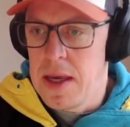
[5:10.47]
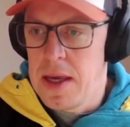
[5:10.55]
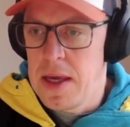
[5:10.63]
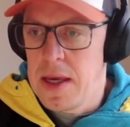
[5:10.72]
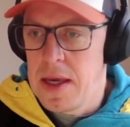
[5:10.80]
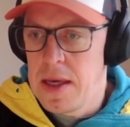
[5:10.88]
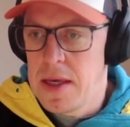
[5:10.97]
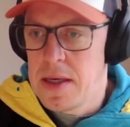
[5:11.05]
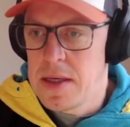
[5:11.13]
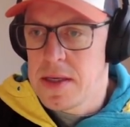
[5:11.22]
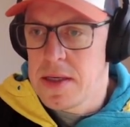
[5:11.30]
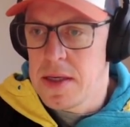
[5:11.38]

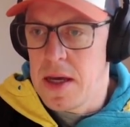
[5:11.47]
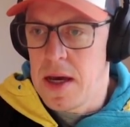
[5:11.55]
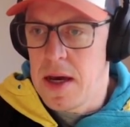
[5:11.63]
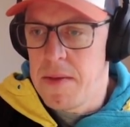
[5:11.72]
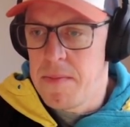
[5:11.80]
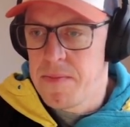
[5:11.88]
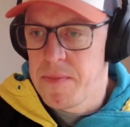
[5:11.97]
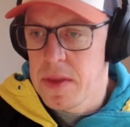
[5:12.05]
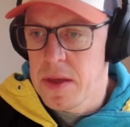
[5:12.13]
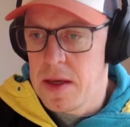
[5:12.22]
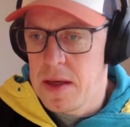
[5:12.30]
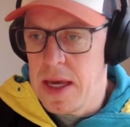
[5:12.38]
is
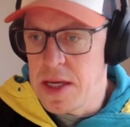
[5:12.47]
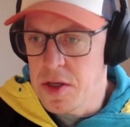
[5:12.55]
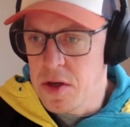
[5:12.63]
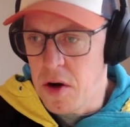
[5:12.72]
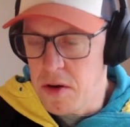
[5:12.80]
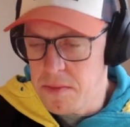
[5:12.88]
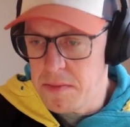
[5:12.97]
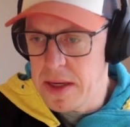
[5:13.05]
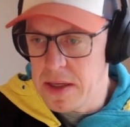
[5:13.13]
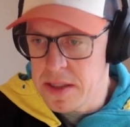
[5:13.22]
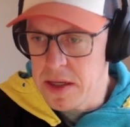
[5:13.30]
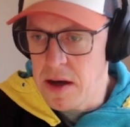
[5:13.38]
it's got
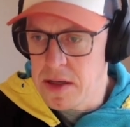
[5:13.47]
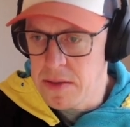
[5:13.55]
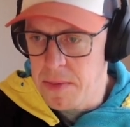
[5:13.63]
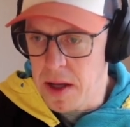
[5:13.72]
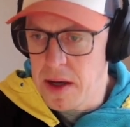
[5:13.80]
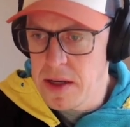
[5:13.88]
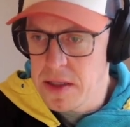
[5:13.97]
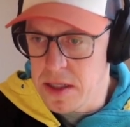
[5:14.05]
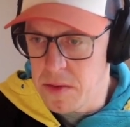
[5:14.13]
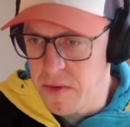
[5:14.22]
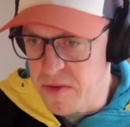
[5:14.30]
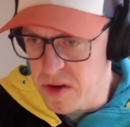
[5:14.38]
styles applied.
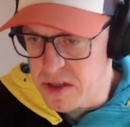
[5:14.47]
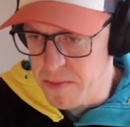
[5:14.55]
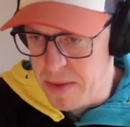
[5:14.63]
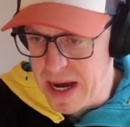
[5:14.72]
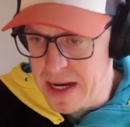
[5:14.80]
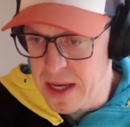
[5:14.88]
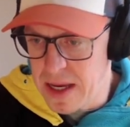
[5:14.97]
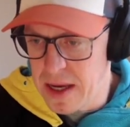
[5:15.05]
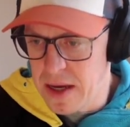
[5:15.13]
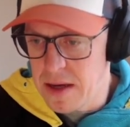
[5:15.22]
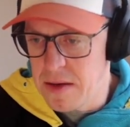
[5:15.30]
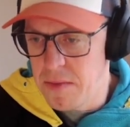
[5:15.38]
So we've got some
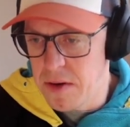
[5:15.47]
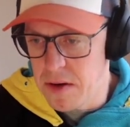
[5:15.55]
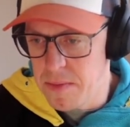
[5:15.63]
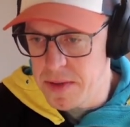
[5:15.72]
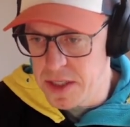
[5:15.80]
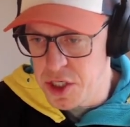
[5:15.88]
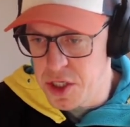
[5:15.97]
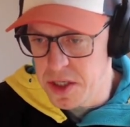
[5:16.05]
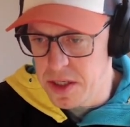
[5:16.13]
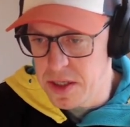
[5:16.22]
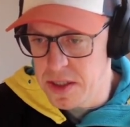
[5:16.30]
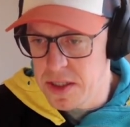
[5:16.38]
padding, we've got
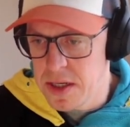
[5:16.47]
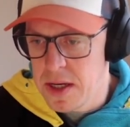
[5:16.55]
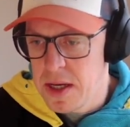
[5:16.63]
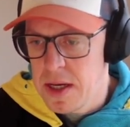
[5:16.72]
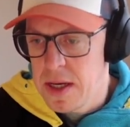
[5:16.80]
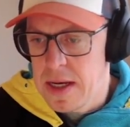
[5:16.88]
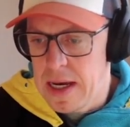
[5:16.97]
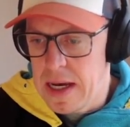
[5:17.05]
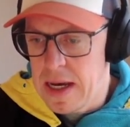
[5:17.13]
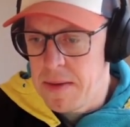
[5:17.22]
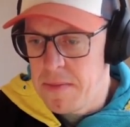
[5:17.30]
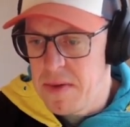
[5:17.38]
positions.
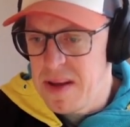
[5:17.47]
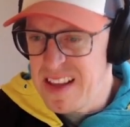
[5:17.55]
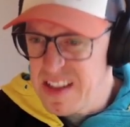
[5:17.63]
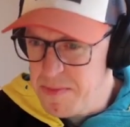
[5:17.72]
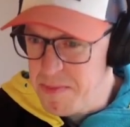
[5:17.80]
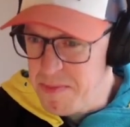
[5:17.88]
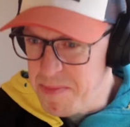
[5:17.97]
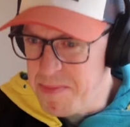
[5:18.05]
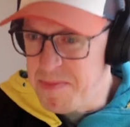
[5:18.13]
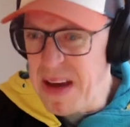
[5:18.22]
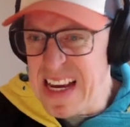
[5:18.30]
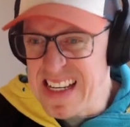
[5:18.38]
That's
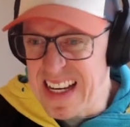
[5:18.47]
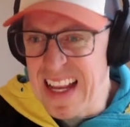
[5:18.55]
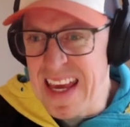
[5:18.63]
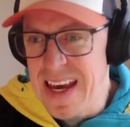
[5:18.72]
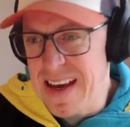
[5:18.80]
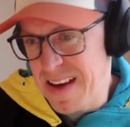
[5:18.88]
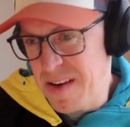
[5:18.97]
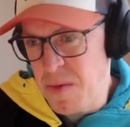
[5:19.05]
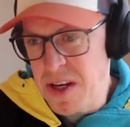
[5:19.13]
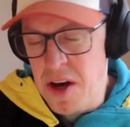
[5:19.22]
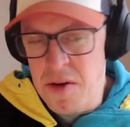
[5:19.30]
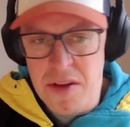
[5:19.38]
basically it, and
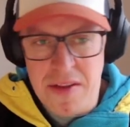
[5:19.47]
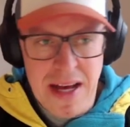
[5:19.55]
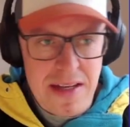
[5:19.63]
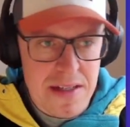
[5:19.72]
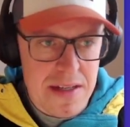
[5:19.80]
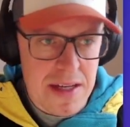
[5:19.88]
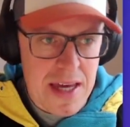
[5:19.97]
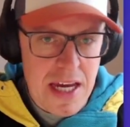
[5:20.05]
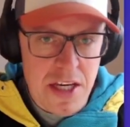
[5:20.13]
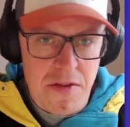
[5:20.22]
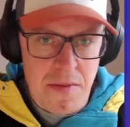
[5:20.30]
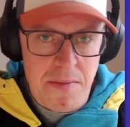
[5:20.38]
we know that that's the
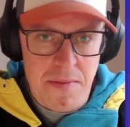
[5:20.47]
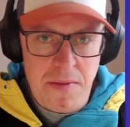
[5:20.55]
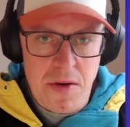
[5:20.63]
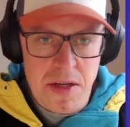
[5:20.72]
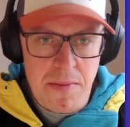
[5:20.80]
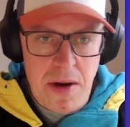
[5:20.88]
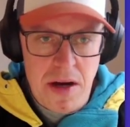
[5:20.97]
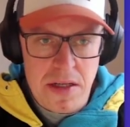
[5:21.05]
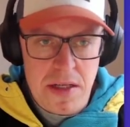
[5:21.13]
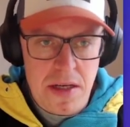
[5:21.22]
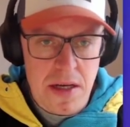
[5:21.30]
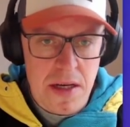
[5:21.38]
case from using
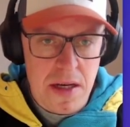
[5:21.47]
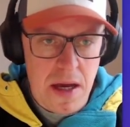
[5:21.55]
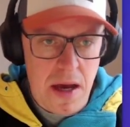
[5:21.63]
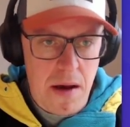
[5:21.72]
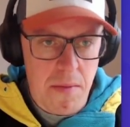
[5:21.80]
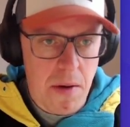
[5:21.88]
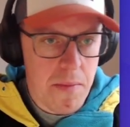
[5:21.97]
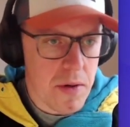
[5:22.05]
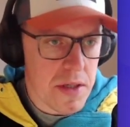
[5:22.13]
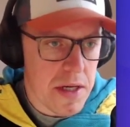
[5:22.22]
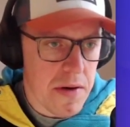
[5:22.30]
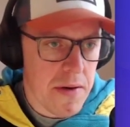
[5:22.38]
Mast
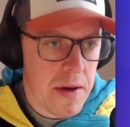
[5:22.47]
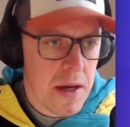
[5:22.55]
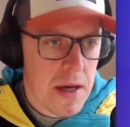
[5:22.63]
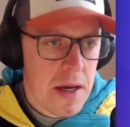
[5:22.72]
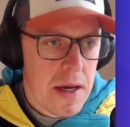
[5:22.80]
1.0.